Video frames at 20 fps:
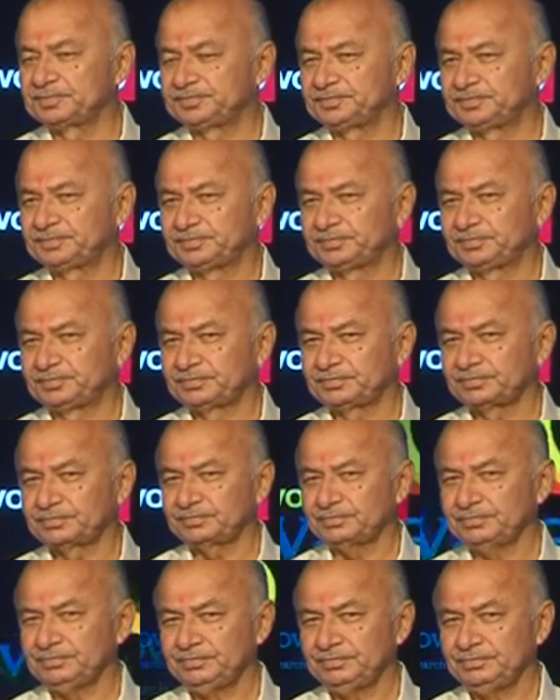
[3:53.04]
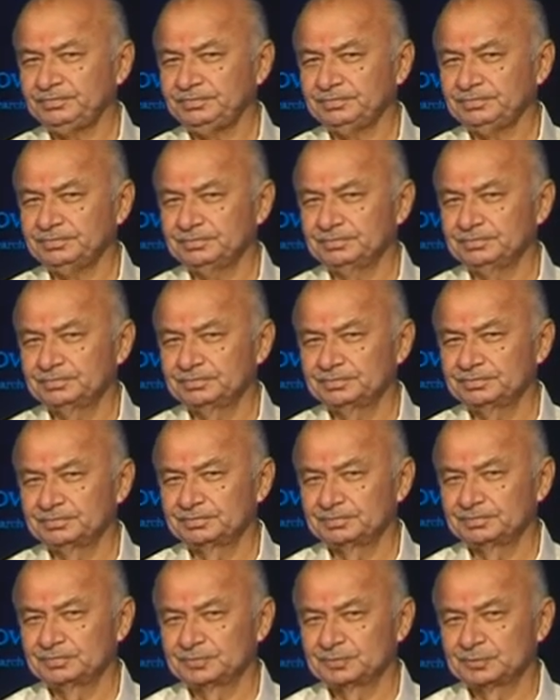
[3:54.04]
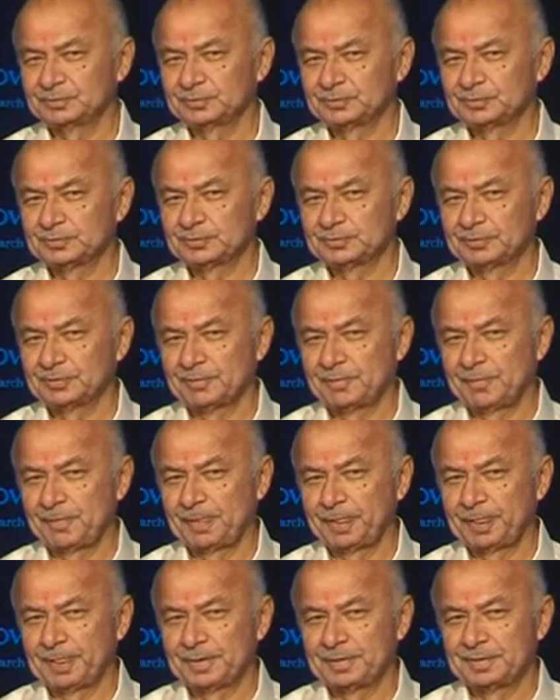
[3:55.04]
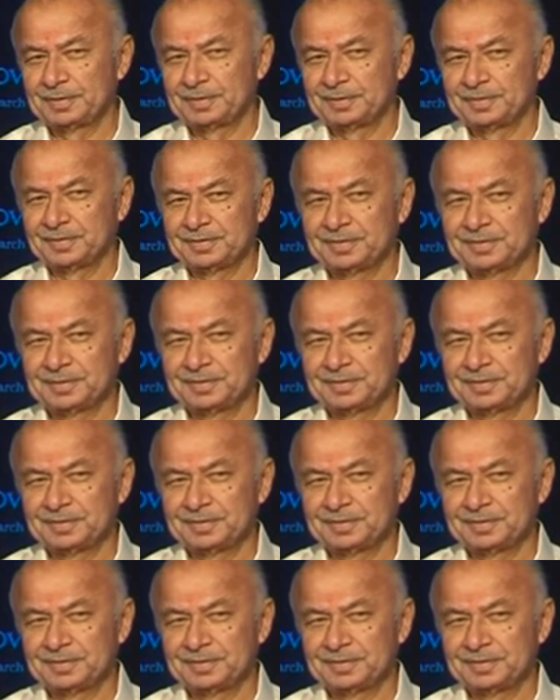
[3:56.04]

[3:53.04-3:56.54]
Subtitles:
(silence)